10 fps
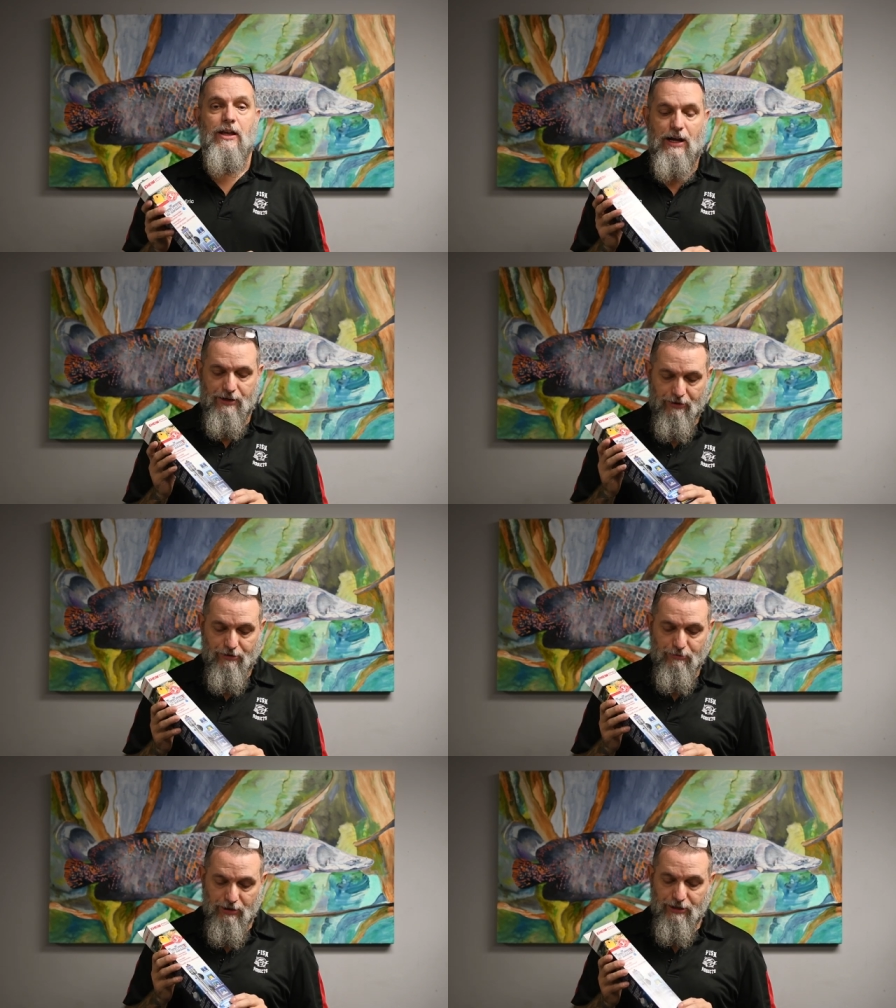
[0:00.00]
Uh,
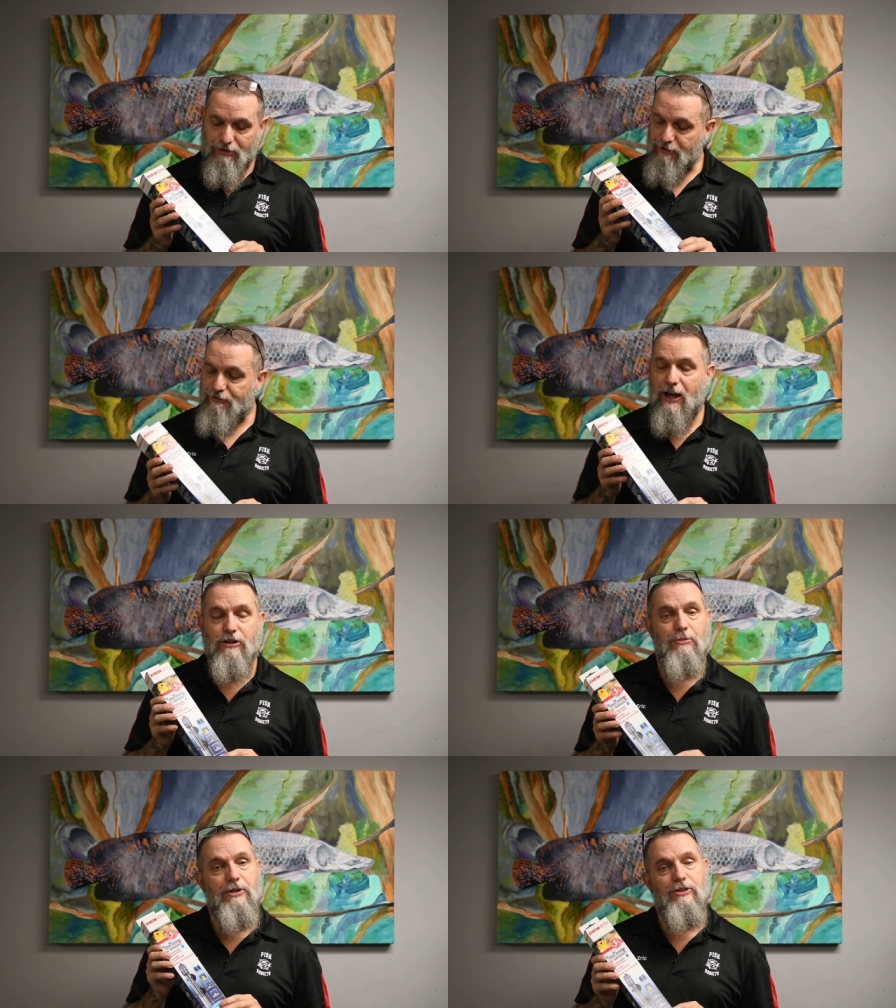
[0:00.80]
another really great
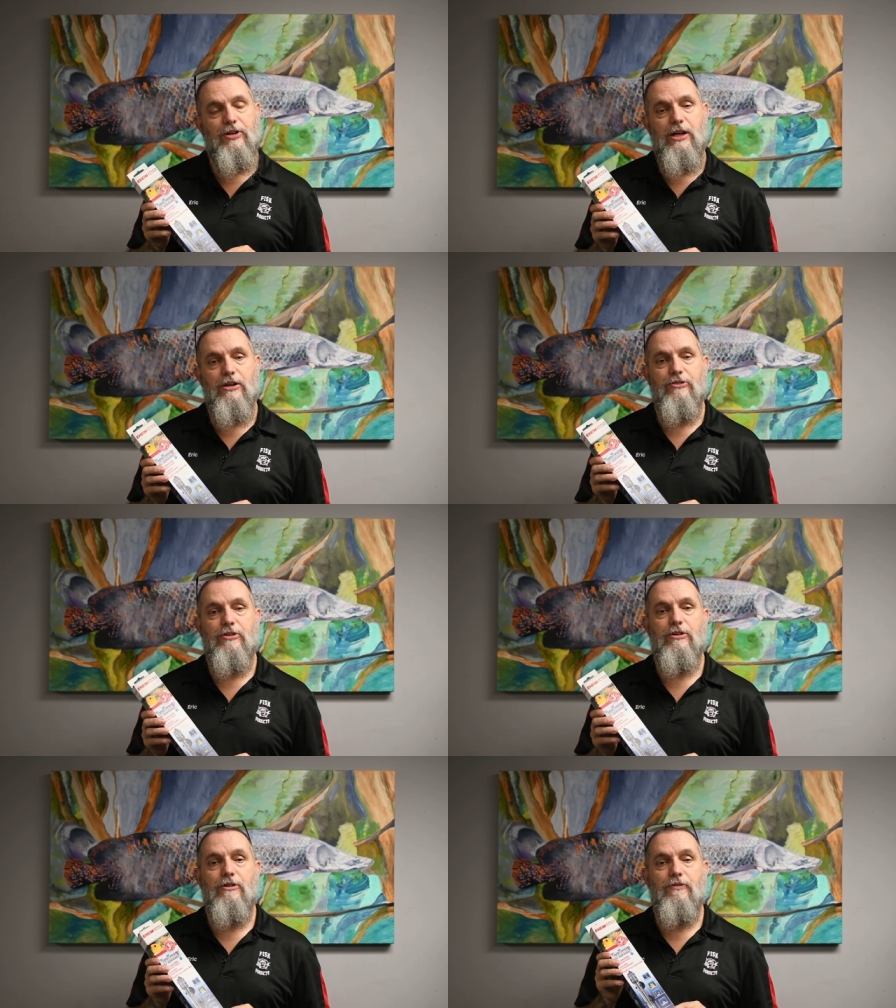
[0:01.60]
factor about these heaters,
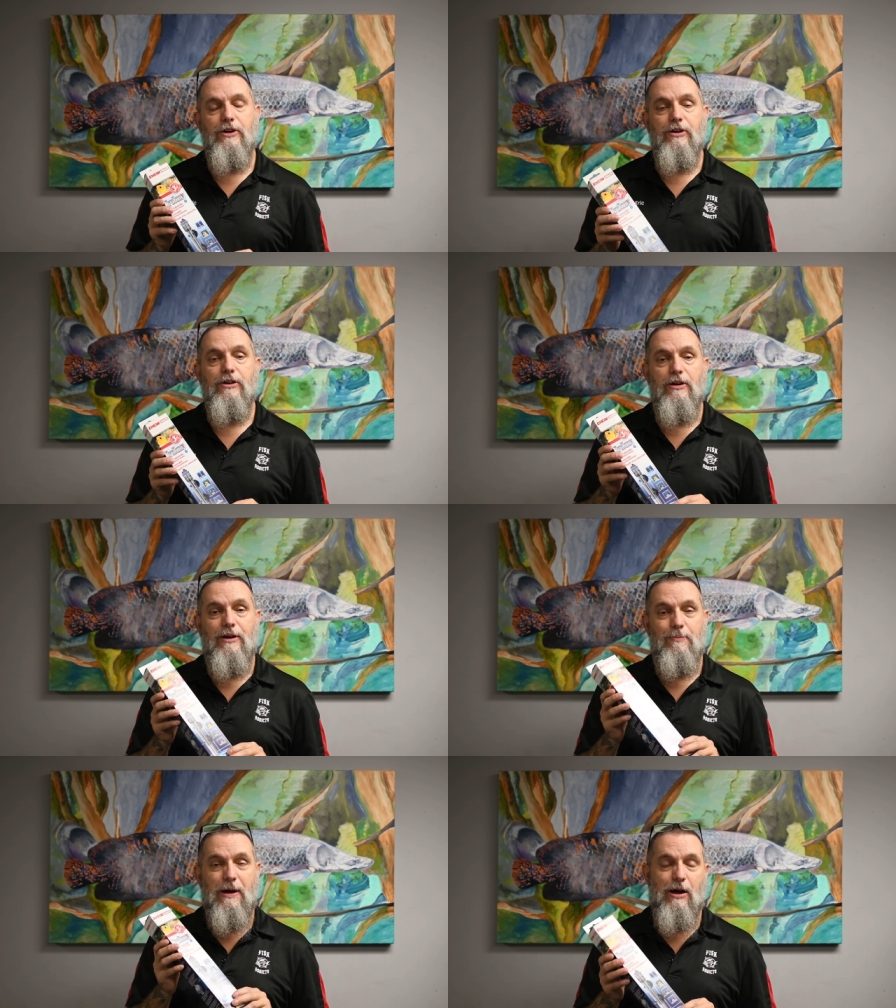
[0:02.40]
they're very
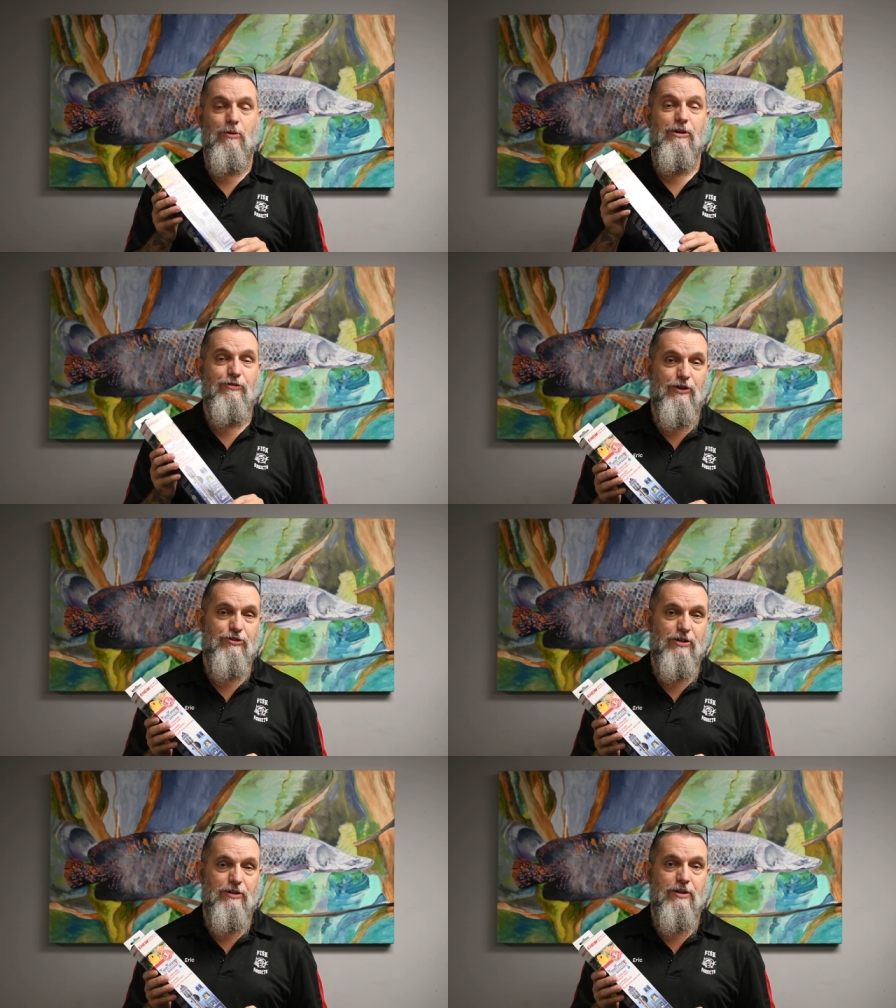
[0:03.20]
power
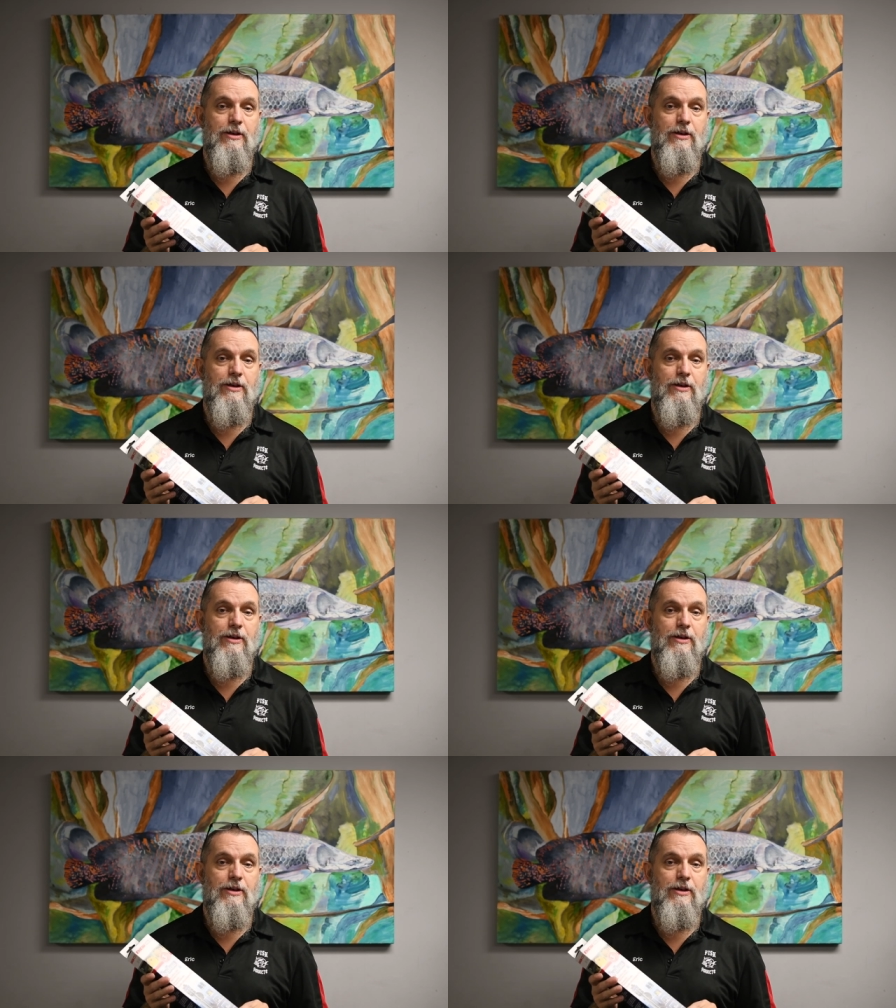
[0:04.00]
efficient.